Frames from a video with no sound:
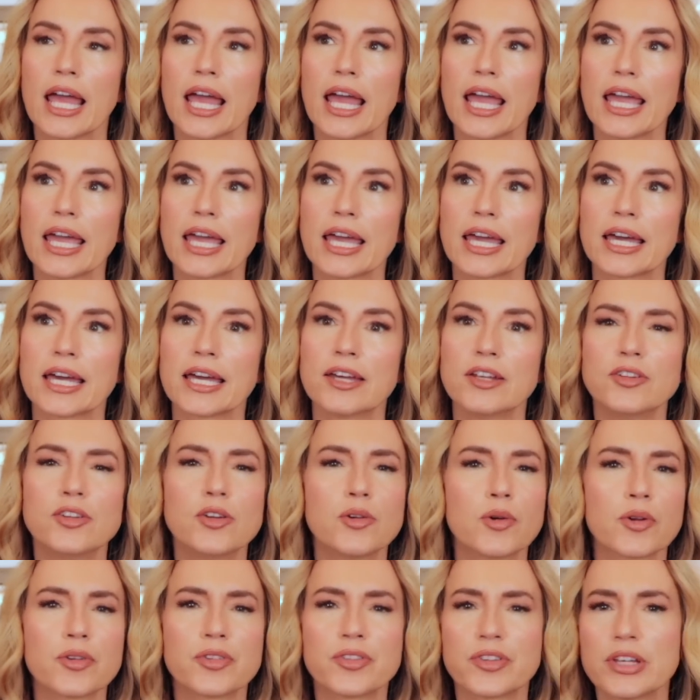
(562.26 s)
and
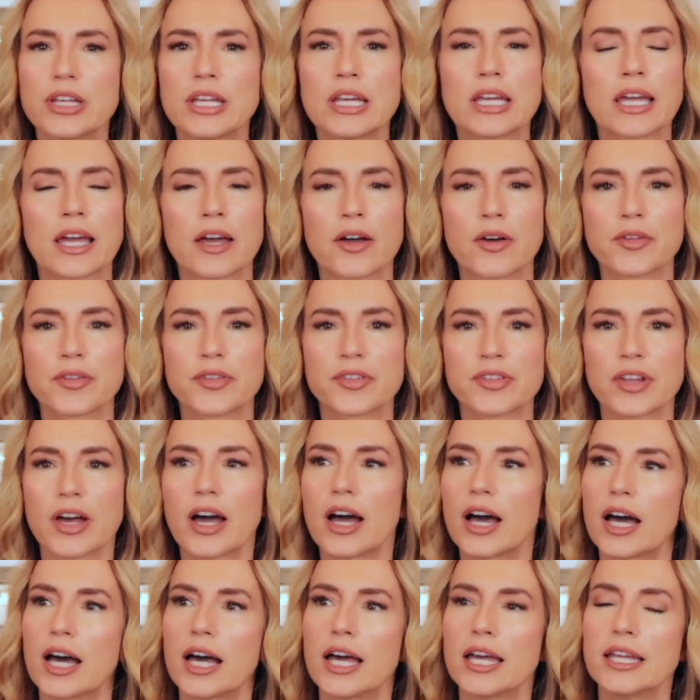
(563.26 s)
you are sitting
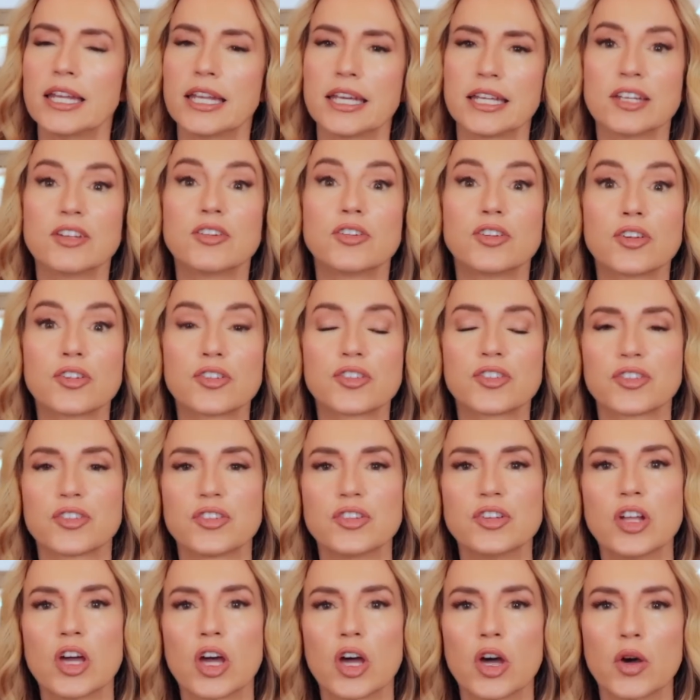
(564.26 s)
outside and it just
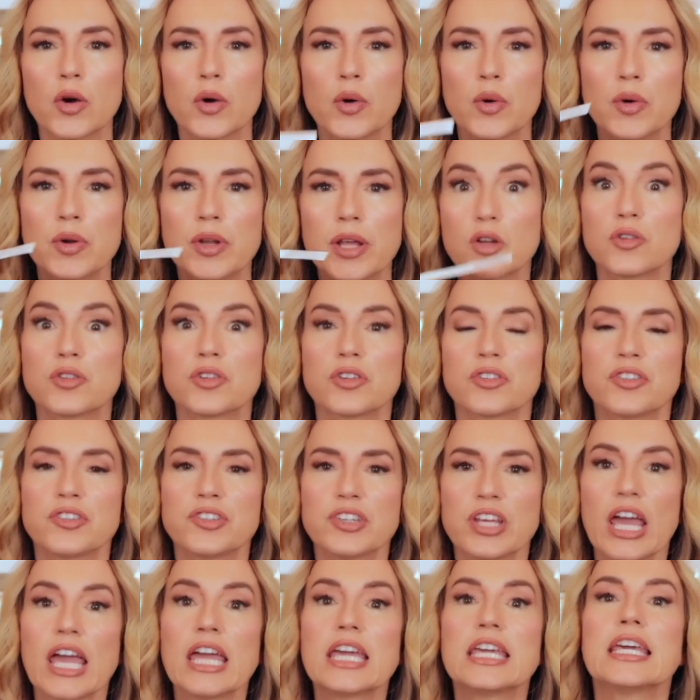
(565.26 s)
snowed. You're just
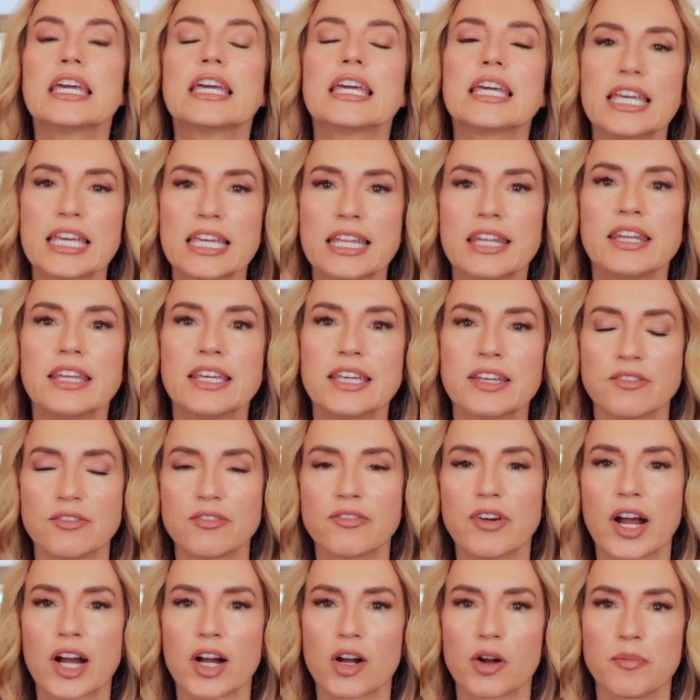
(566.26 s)
taking in the
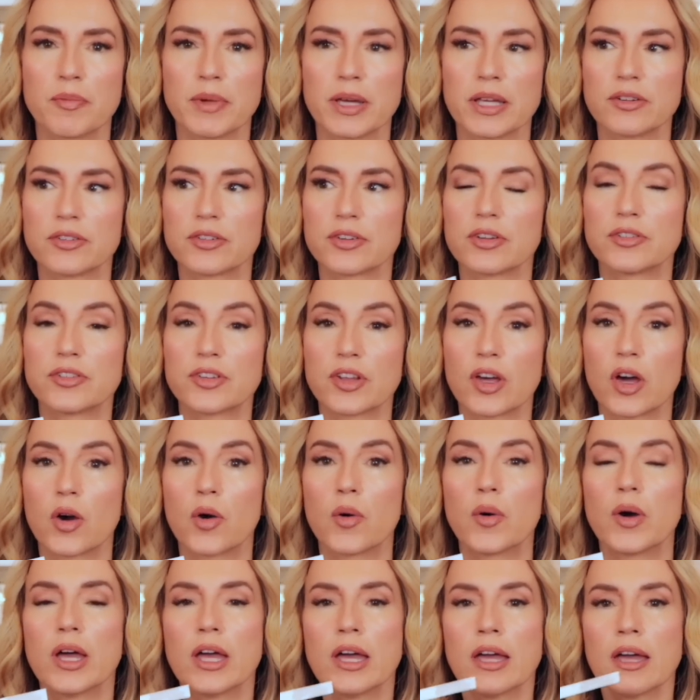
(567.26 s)
environment.
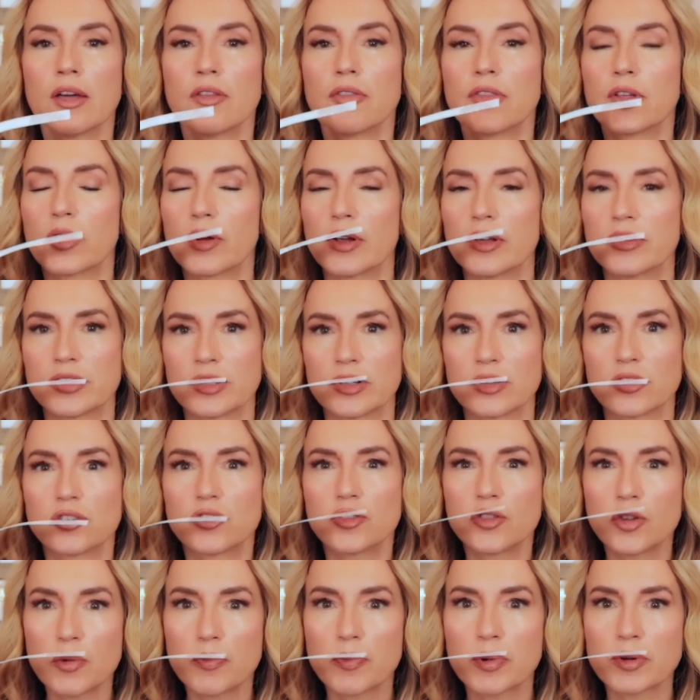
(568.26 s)
So there is a
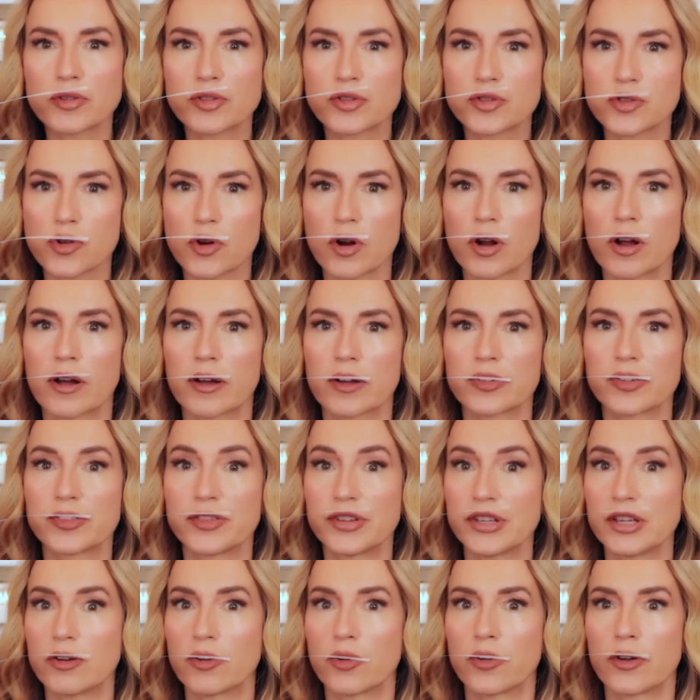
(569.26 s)
super strong
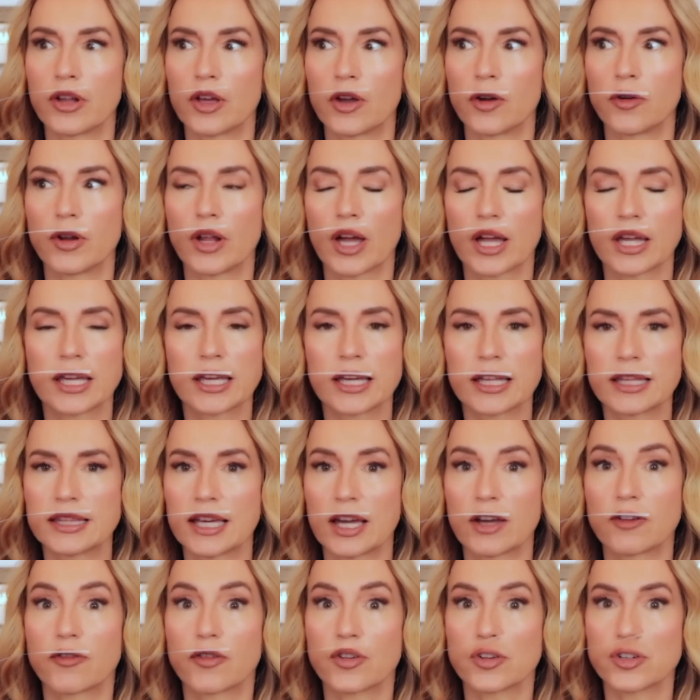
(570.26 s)
cedar note. I get
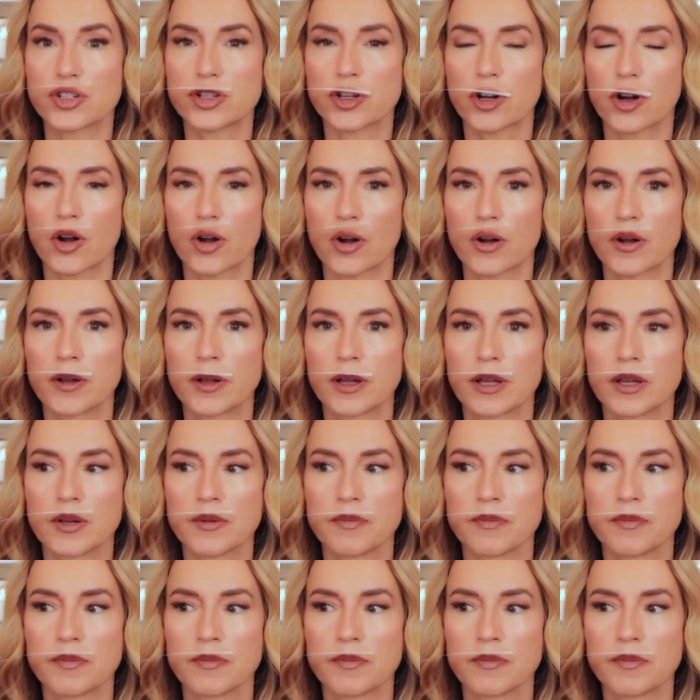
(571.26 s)
that for sure.